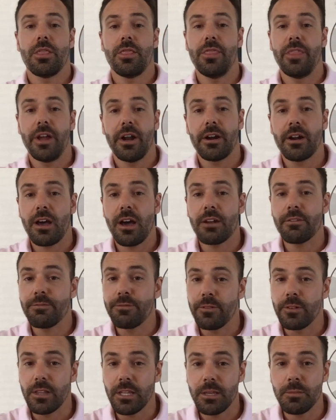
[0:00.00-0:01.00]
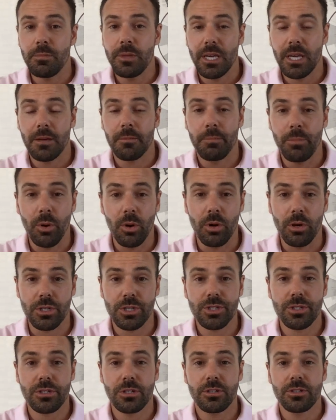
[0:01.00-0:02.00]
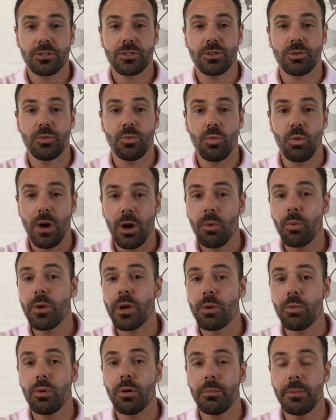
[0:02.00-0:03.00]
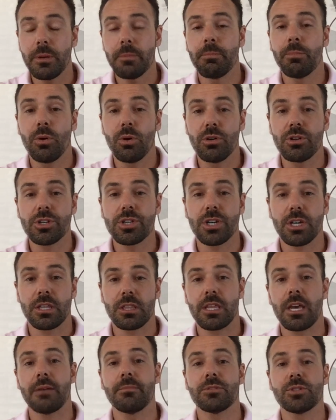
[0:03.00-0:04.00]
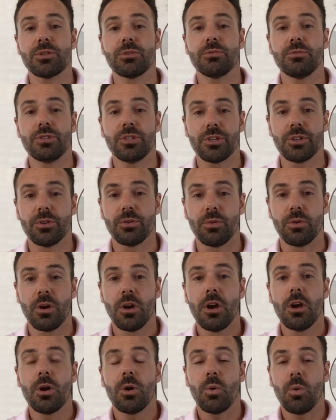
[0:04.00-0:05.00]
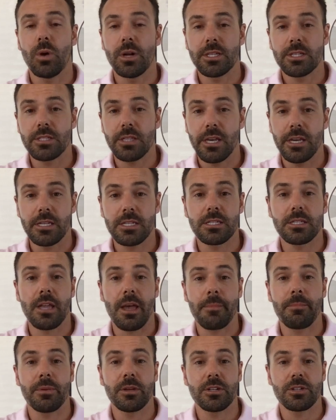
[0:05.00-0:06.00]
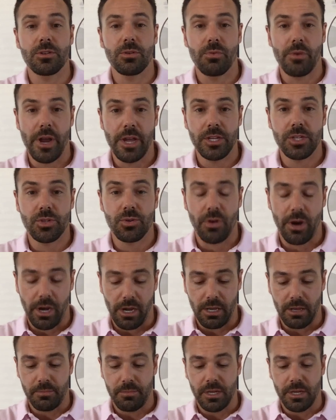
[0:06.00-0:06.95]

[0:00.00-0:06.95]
they're not fully being pushed to what we will be pushing them to do once they step into race training.